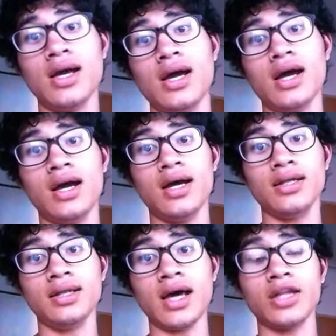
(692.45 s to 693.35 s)

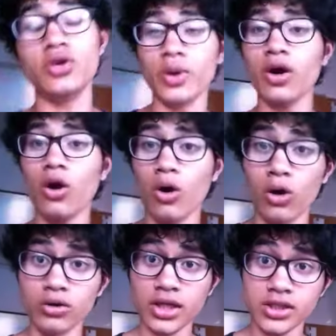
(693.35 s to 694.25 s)
And I do it
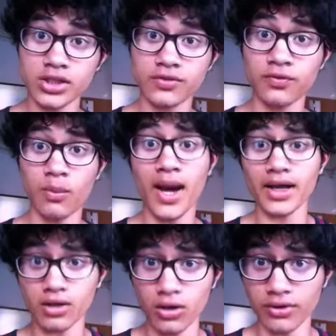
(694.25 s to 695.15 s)
all not just for
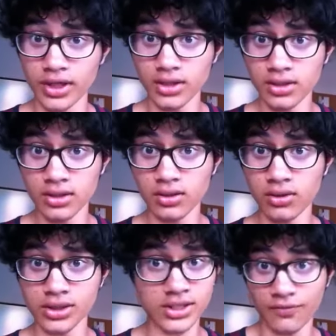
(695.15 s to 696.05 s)
my glory,
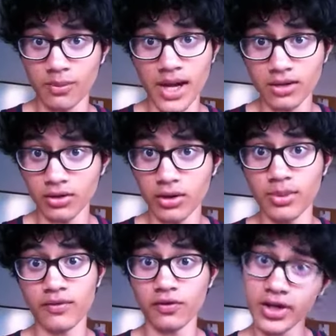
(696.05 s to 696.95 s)
or it's not for my glory,
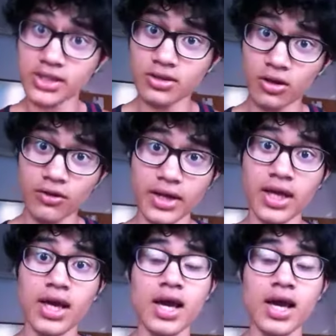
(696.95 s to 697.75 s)
but for His glory.